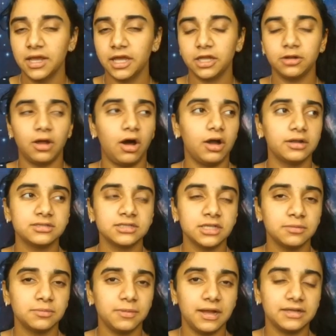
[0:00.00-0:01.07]
It honestly
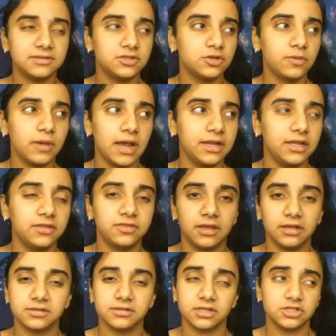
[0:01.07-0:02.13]
applies to
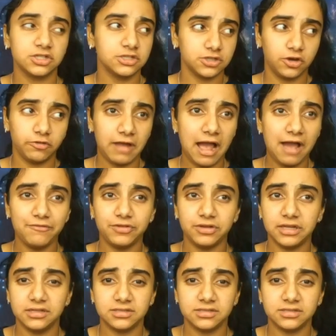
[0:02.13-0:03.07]
anything, such as gravity,